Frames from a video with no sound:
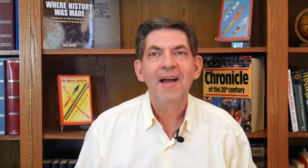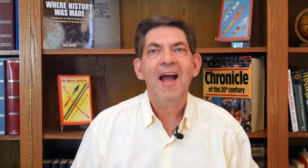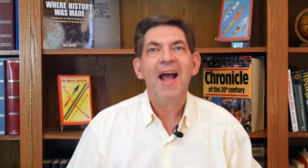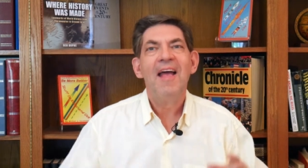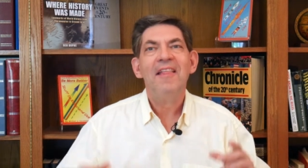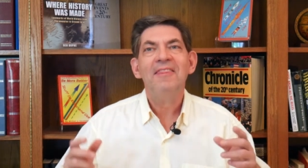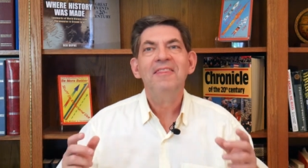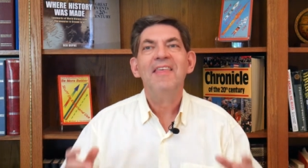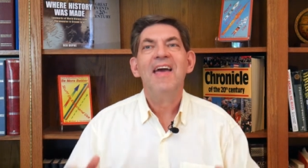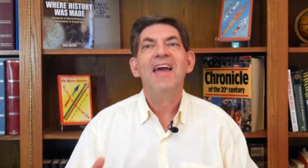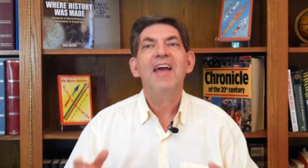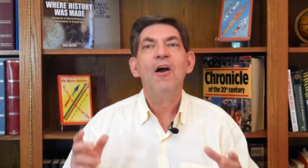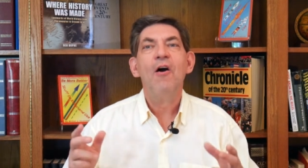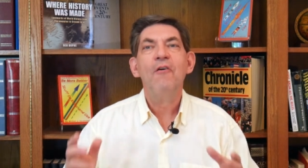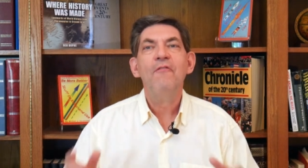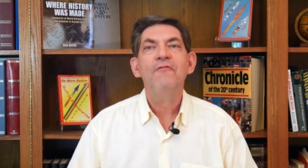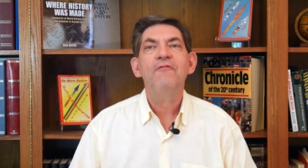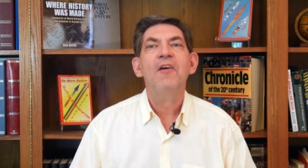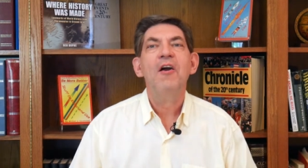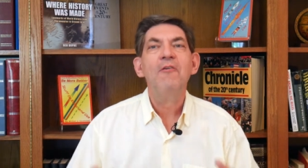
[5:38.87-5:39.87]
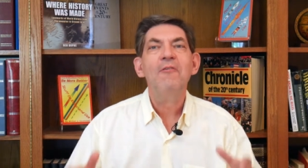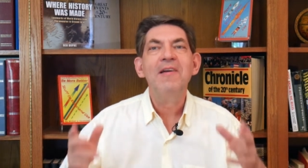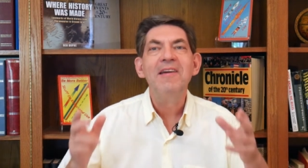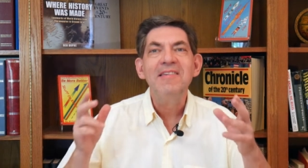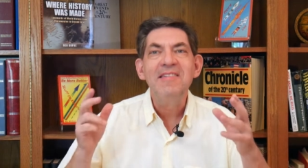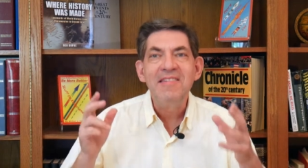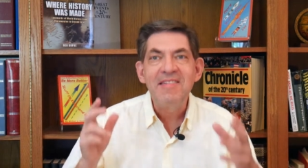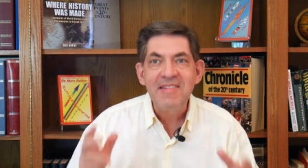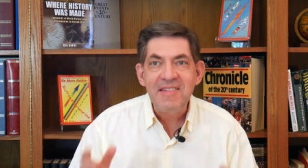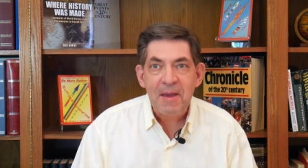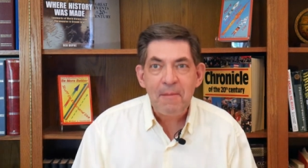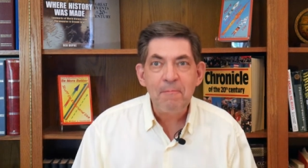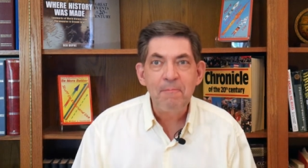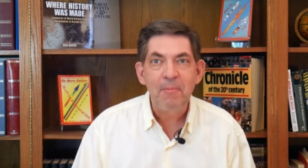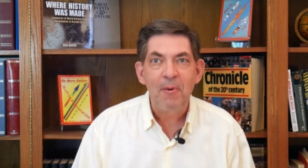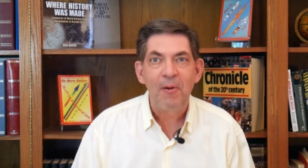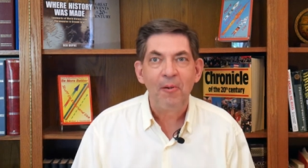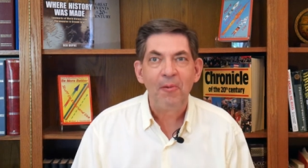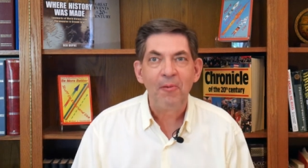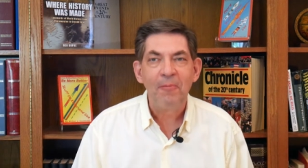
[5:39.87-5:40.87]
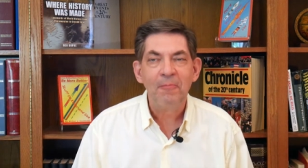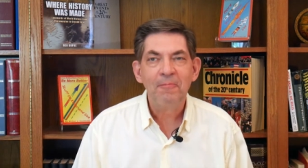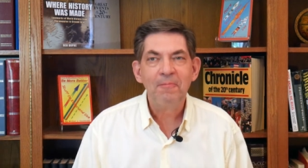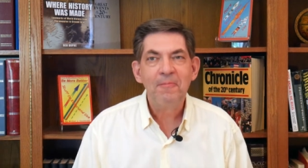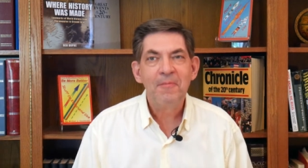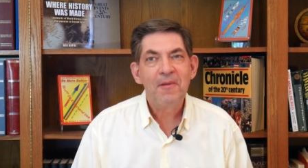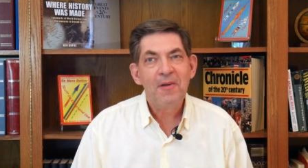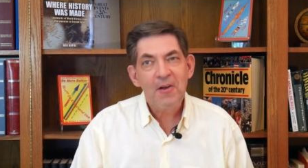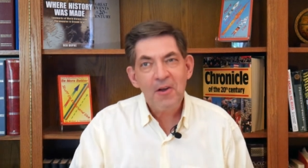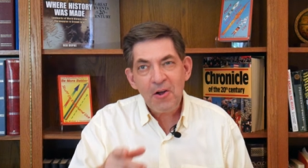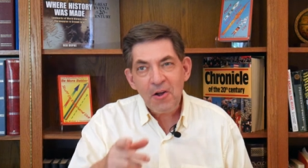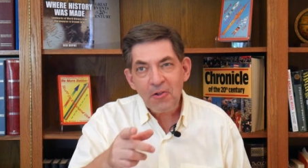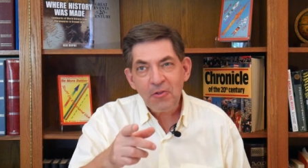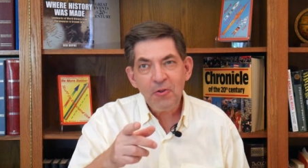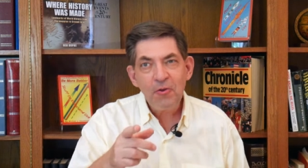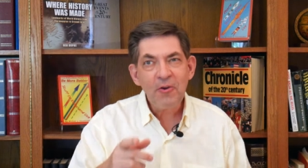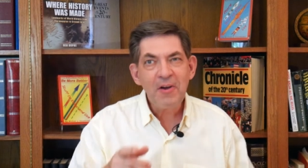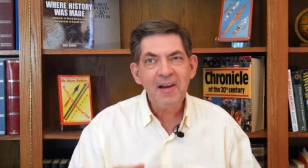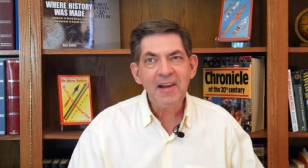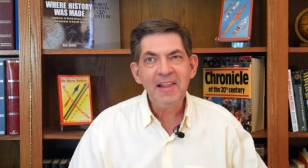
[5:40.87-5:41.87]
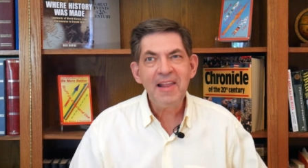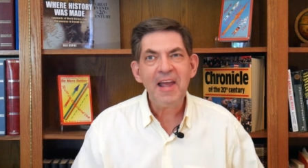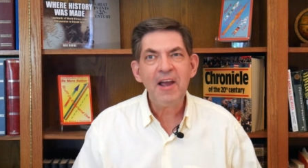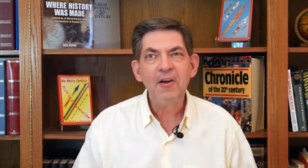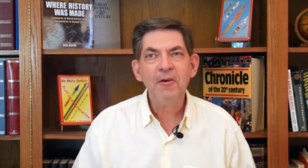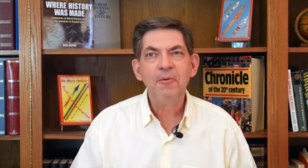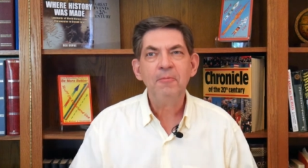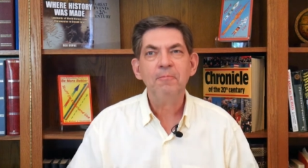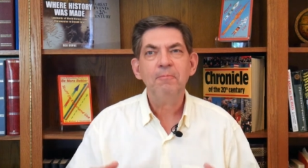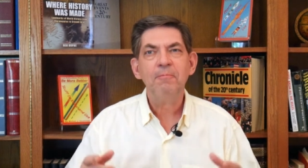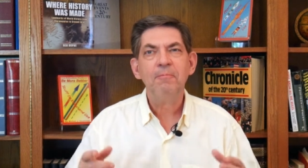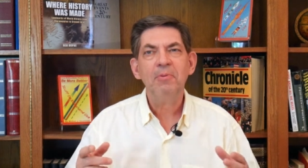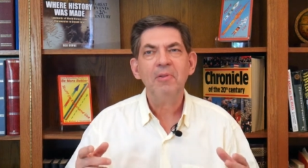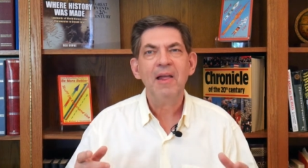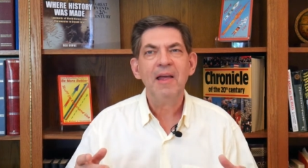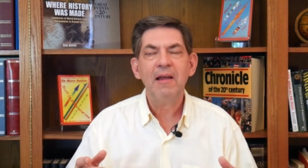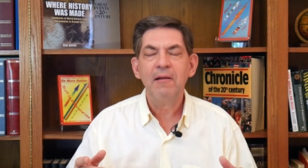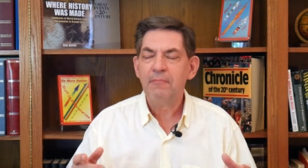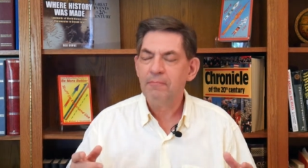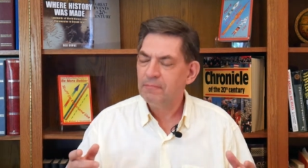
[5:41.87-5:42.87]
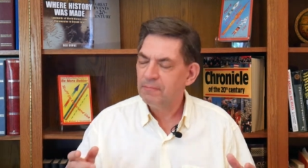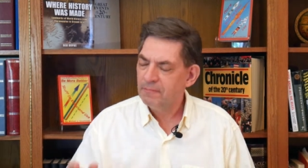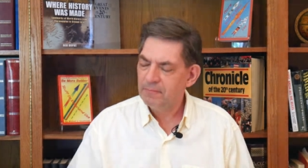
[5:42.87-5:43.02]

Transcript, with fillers: and they are very simple. Look at an airplane.